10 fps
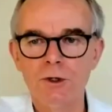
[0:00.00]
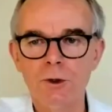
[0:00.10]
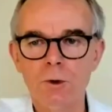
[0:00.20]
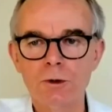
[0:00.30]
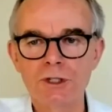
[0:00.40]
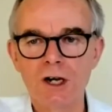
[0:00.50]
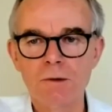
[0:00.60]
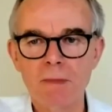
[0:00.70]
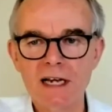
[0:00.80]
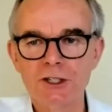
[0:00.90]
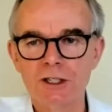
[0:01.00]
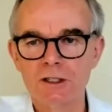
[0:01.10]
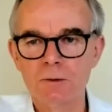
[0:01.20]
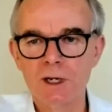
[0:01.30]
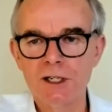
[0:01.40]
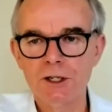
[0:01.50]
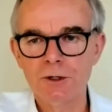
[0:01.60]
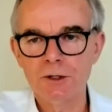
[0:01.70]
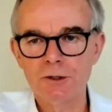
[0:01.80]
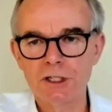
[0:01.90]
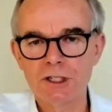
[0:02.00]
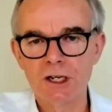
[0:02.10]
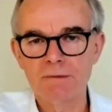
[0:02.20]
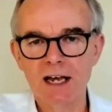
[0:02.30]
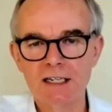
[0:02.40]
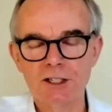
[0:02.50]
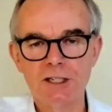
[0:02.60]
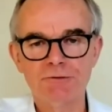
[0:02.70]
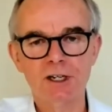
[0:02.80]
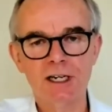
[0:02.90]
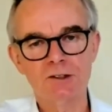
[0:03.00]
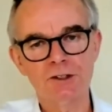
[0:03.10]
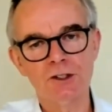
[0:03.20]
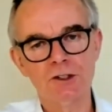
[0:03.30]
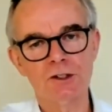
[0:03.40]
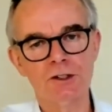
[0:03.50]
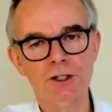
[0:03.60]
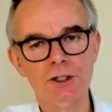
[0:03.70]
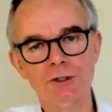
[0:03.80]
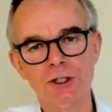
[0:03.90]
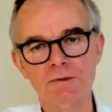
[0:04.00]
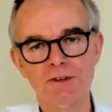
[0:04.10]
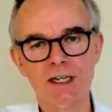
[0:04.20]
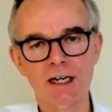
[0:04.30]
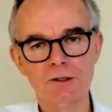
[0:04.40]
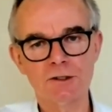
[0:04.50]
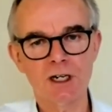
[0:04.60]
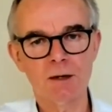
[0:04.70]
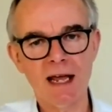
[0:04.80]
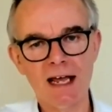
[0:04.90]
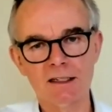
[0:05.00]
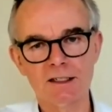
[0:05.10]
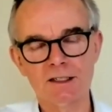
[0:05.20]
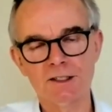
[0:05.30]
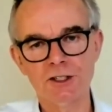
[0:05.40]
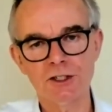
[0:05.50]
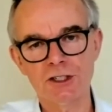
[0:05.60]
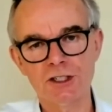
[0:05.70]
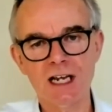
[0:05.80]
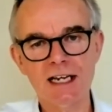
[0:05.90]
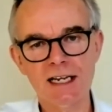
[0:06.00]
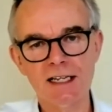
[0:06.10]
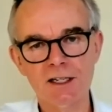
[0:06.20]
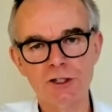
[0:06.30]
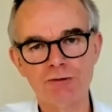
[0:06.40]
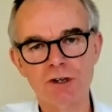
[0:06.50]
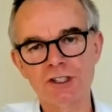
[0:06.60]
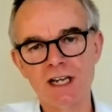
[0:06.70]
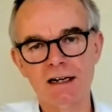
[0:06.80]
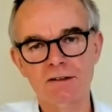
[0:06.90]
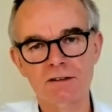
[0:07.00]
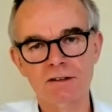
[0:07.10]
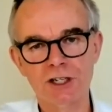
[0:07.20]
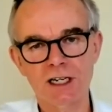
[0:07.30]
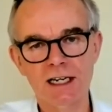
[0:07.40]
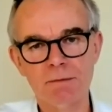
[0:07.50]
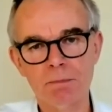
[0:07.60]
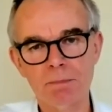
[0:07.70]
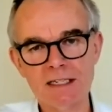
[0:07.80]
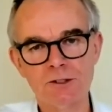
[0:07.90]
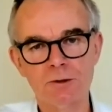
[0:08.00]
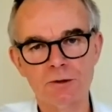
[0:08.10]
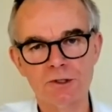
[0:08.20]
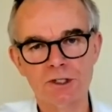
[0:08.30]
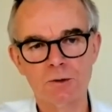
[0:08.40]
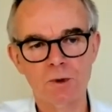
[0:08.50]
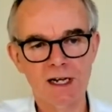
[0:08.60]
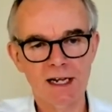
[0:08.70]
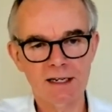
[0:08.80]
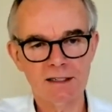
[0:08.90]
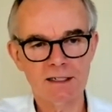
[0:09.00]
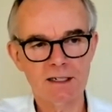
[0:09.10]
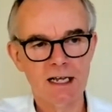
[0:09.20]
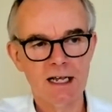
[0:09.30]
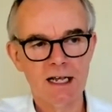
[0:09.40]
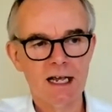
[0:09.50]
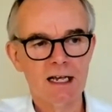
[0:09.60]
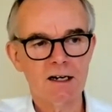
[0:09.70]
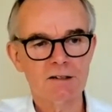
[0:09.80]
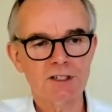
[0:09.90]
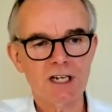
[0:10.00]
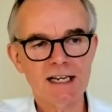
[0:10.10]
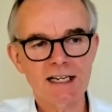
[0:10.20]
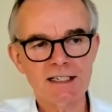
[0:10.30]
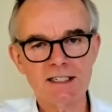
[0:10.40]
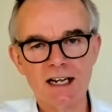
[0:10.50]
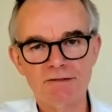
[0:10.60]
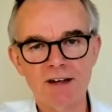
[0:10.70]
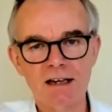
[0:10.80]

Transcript: You also mentioned, when you use the term vanity-free on your YouTube videos, about just taking the dross out, chucking bezels away, and kind of taking stuff